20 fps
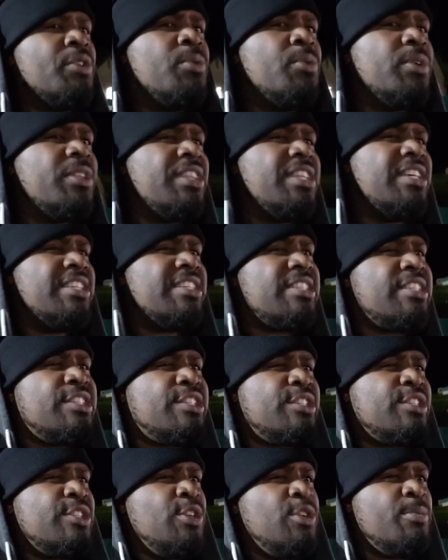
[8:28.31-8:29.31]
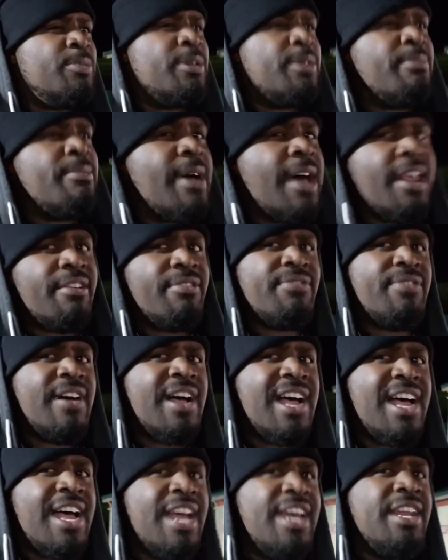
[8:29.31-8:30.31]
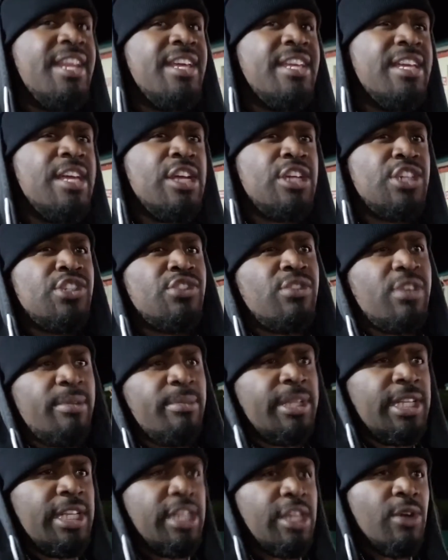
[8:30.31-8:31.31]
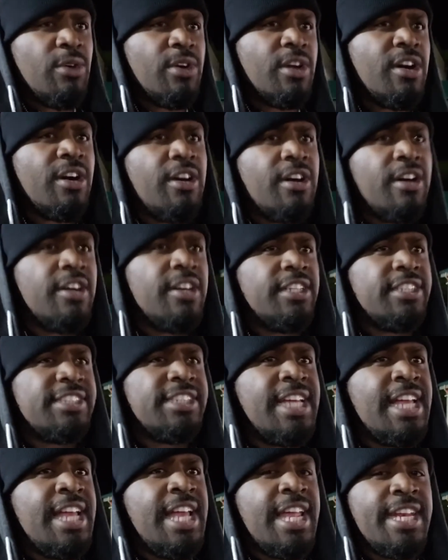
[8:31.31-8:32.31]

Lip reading: with these stupid modified, extremely low cars,